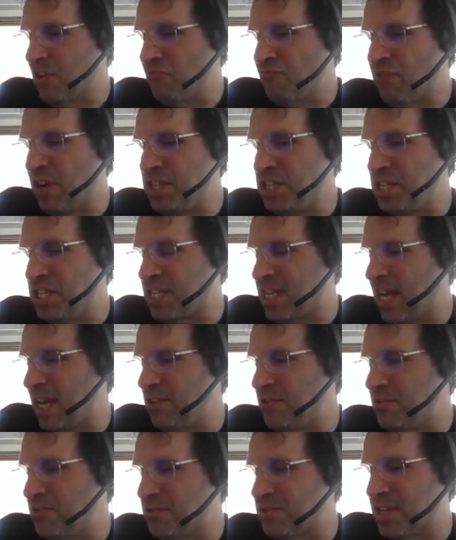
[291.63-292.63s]
Reggie
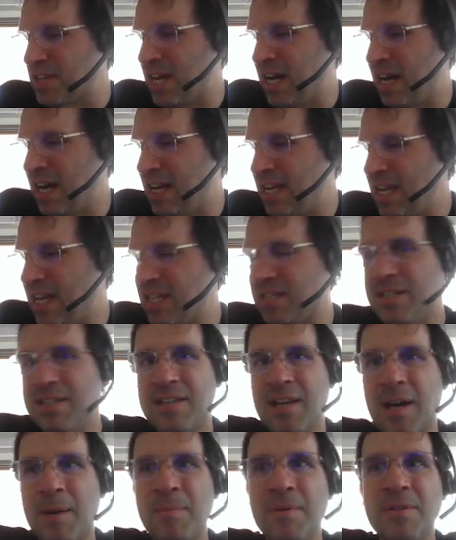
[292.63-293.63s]
Sanders hits a
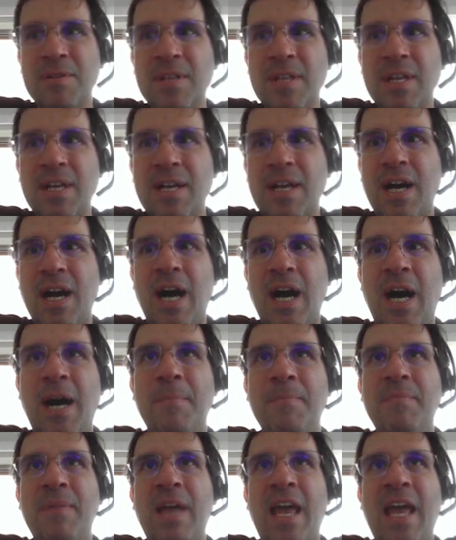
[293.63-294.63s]
double,
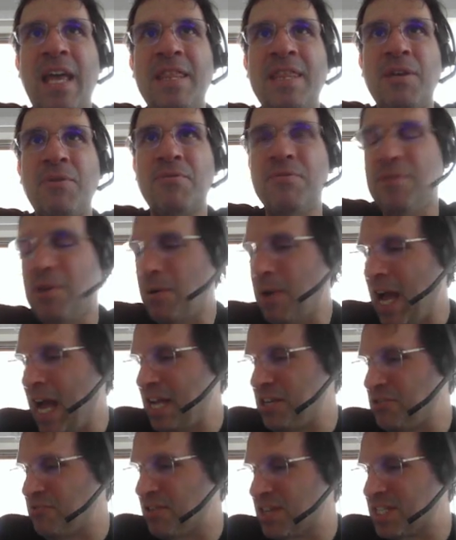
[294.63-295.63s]
and there were no
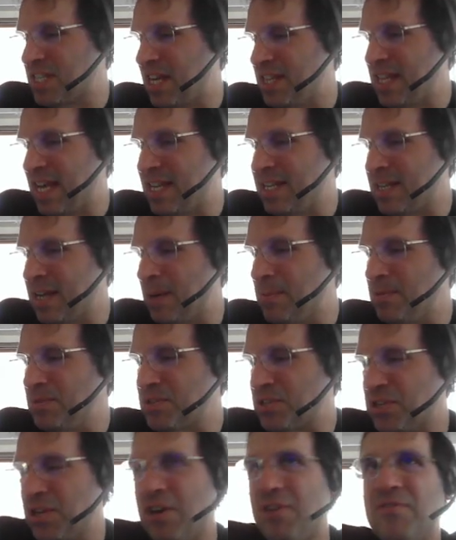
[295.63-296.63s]
asterisks on that double.
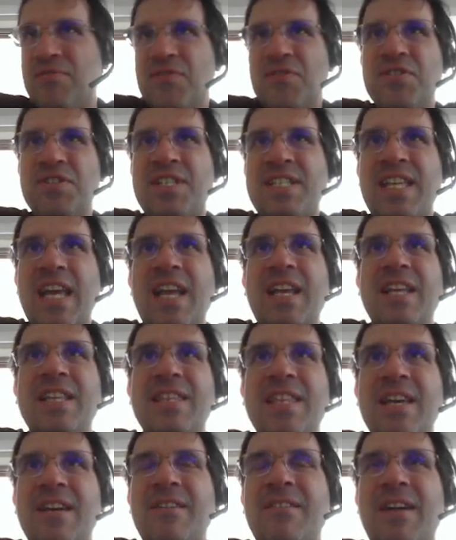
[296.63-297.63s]
So for a second
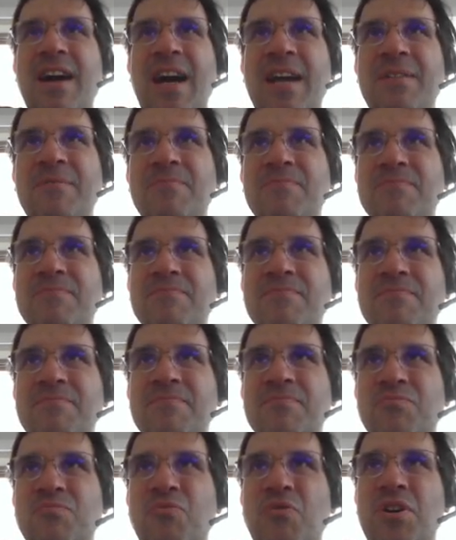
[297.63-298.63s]
there, I
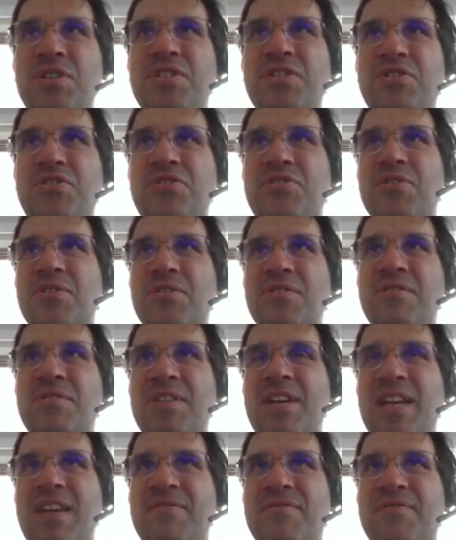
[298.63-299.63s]
wasn't sure
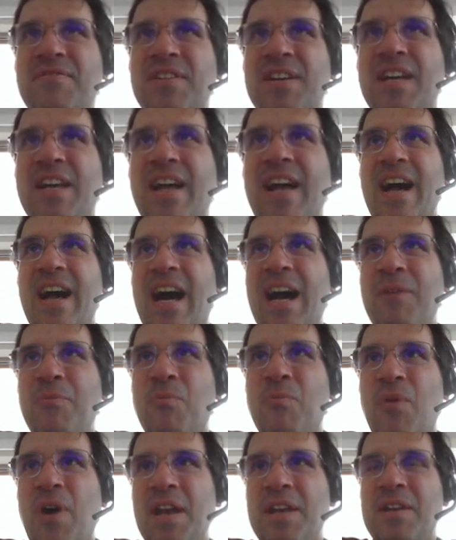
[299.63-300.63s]
if I
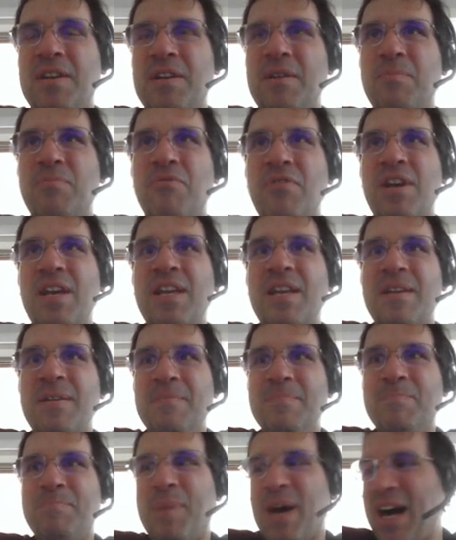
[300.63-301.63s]
wanted to bring
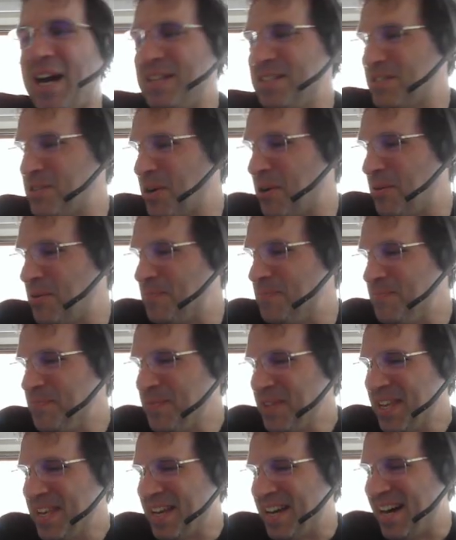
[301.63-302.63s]
Bonds home
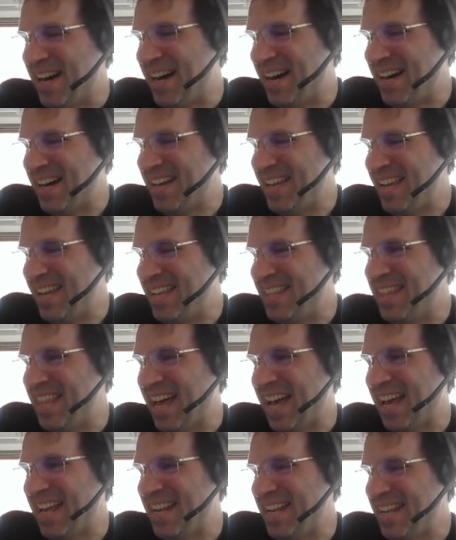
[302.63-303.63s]
in
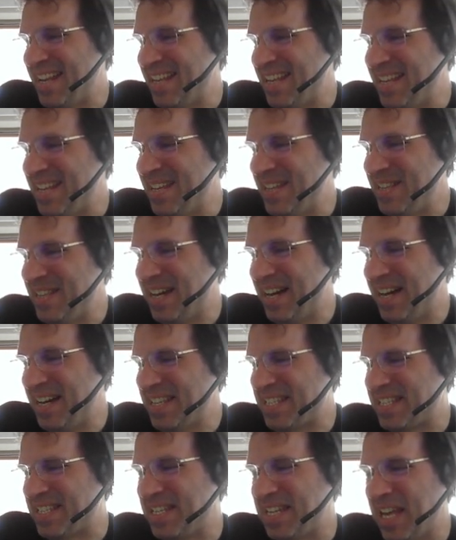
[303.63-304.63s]
that
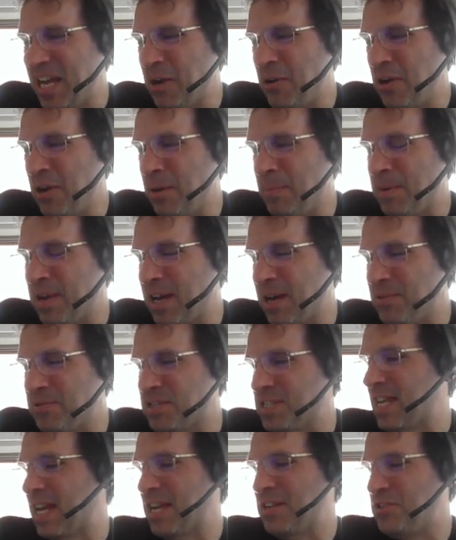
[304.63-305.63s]
scenario, but I was
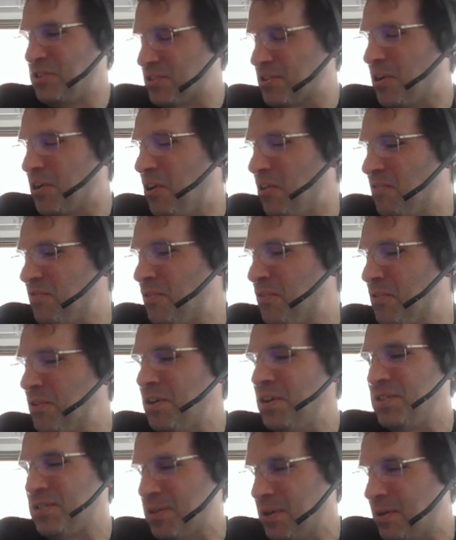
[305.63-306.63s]
just like, just go
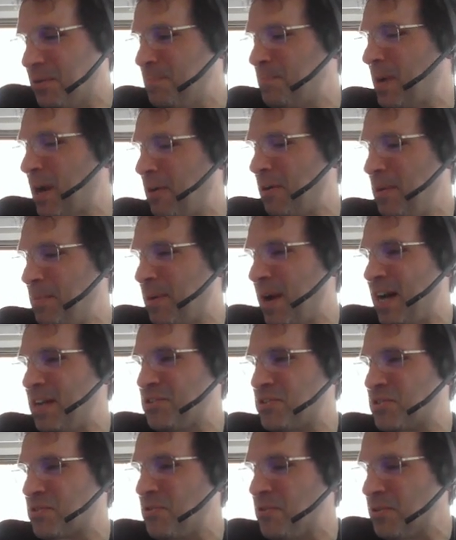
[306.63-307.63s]
for it. So Barry
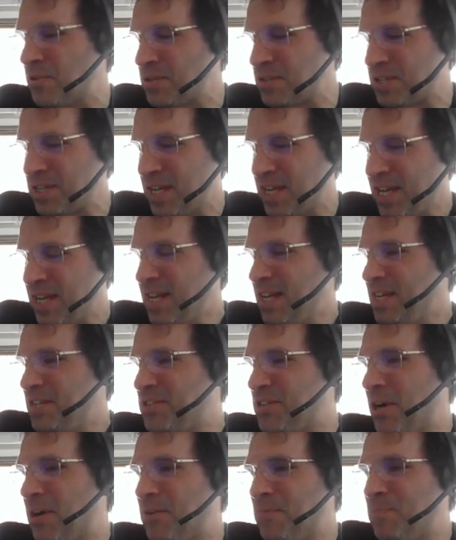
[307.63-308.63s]
Bonds scores.
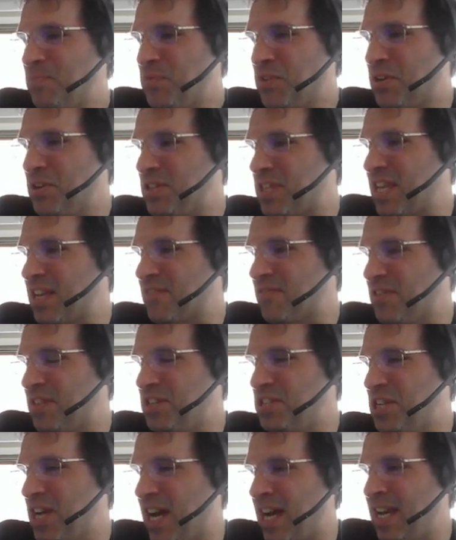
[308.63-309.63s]
So good thing for the
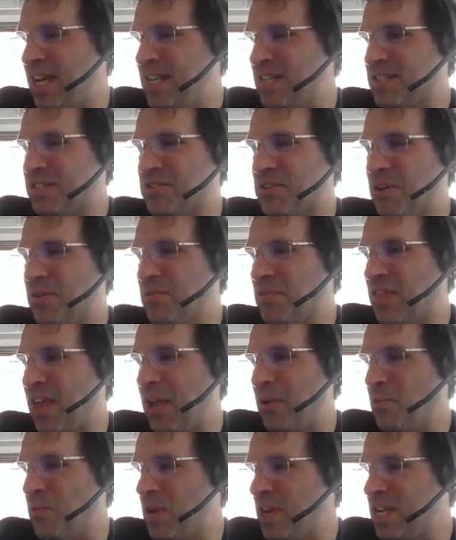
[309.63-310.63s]
Giants. So
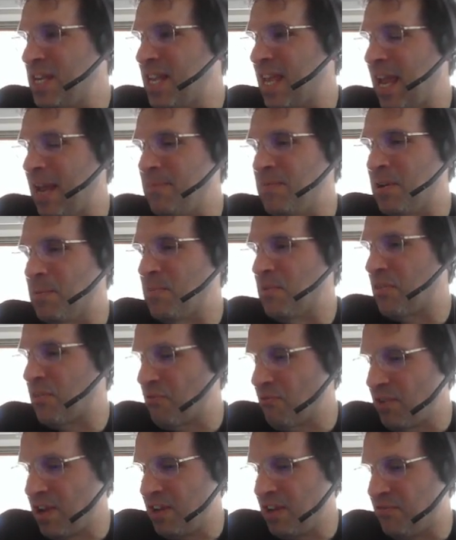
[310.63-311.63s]
they win game number
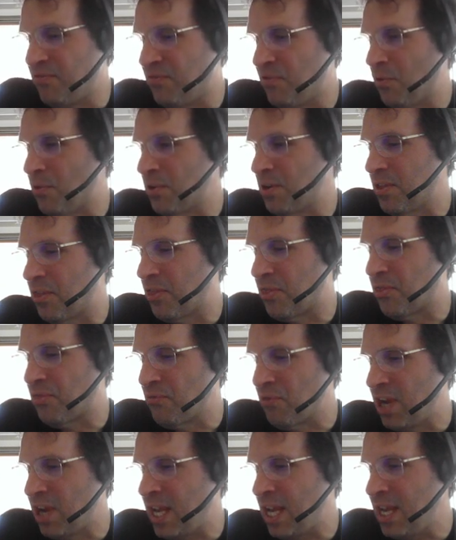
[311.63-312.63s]
three,
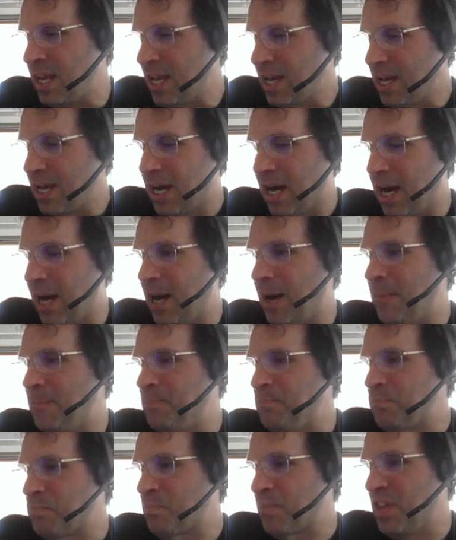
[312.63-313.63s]

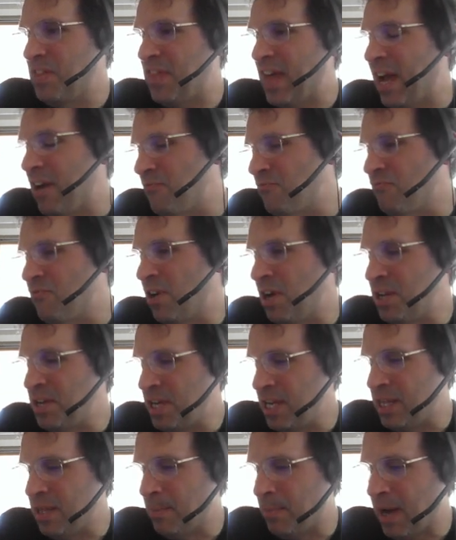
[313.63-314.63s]
4-3. That
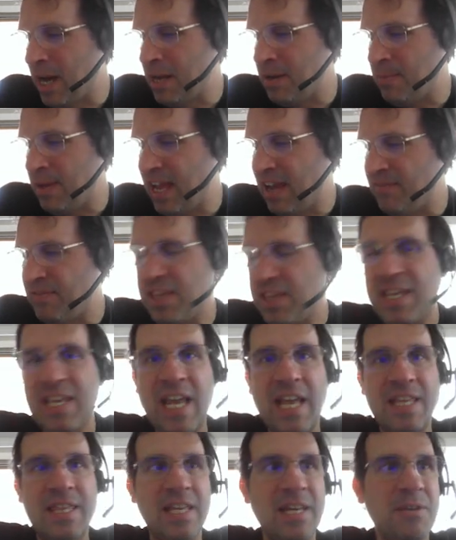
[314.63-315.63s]
run in the bottom half of the
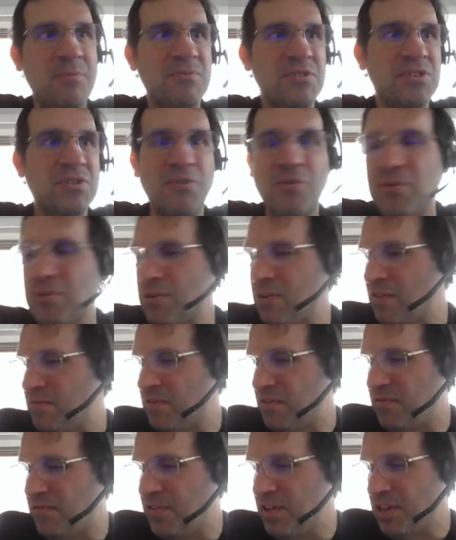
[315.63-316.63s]
eighth inning was scored off
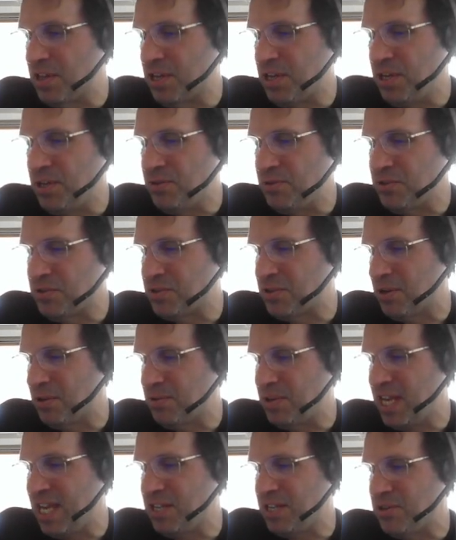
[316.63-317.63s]
of Phil Hughes, so
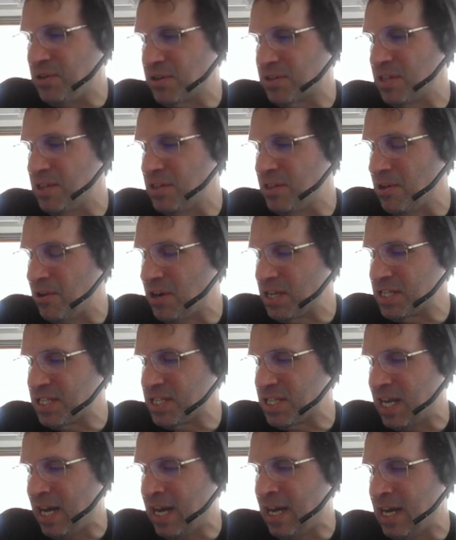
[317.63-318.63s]
he took the
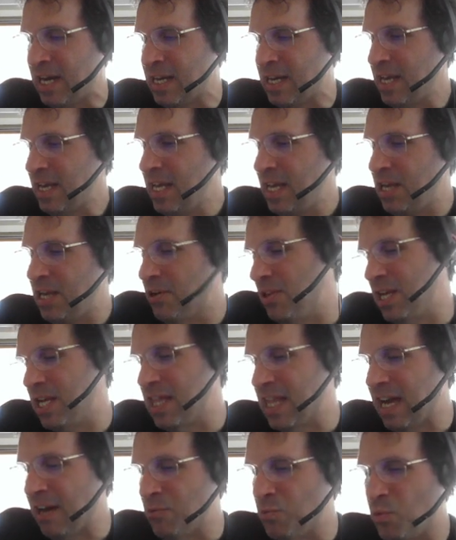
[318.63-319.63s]
loss. He only
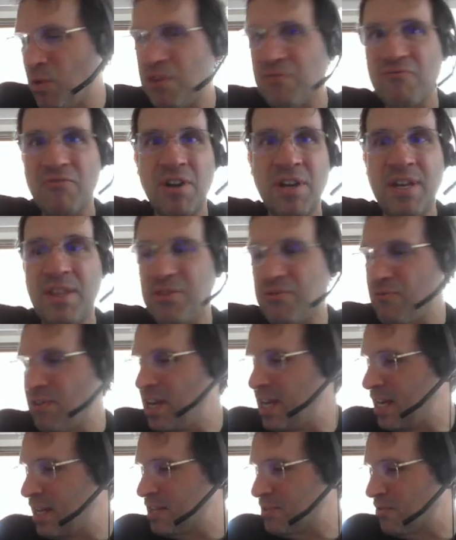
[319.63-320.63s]
allowed one run in
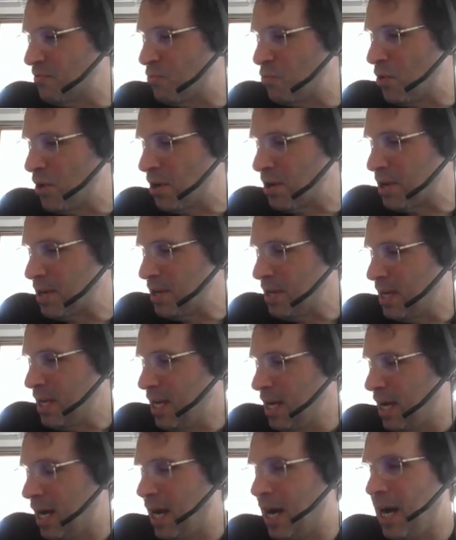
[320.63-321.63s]
3 innings of work,
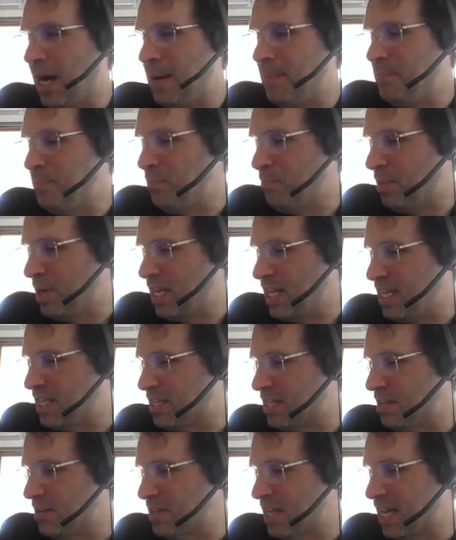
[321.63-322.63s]
but he
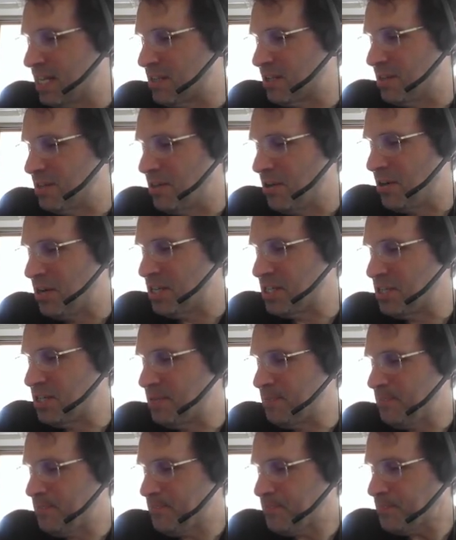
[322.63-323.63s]
still gets the
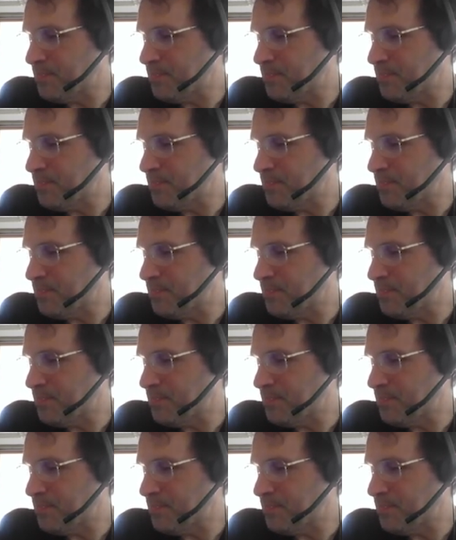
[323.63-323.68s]
loss.